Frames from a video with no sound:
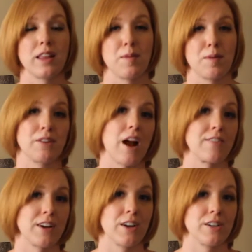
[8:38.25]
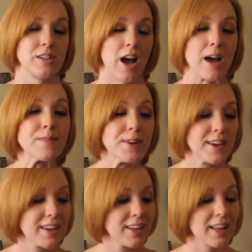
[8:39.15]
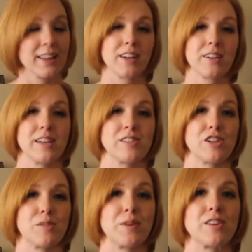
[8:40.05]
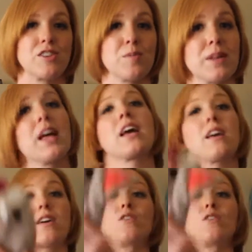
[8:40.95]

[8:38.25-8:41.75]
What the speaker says: and maybe they're having a good time a little easier, because you can be like,